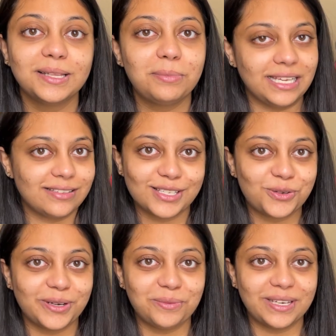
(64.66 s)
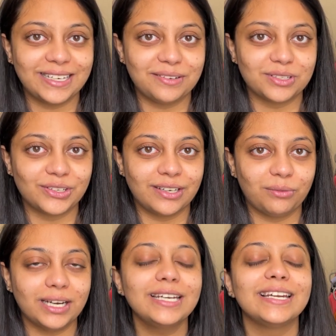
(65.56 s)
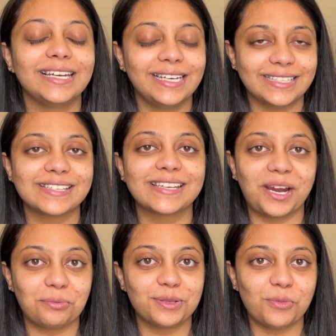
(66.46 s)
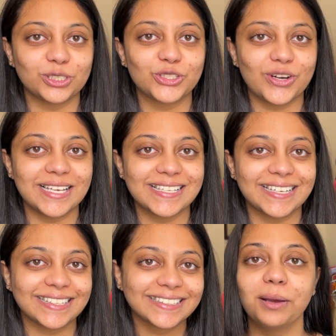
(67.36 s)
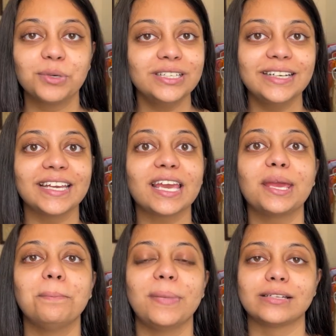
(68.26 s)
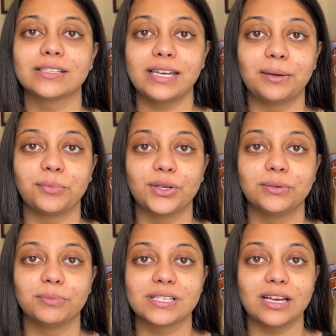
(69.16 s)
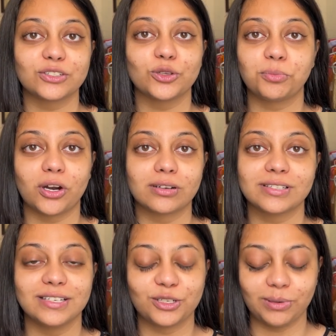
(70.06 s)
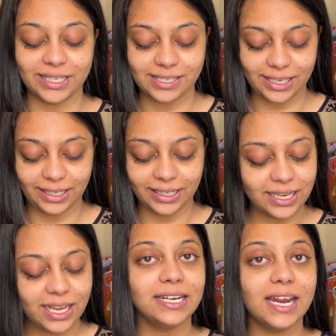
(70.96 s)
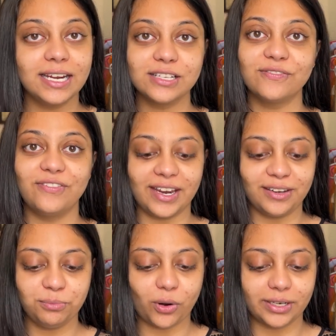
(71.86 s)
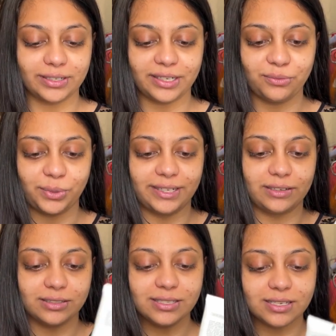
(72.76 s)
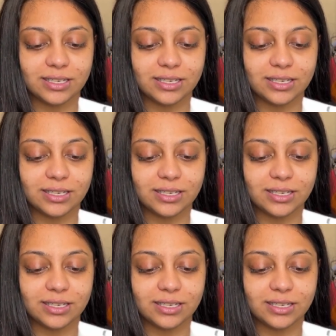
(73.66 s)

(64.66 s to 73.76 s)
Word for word: The base is going to be an evergreen one. Let's start with moisturizing. I'm going to take immense time to massage the products into my skin, and it is very important in winters.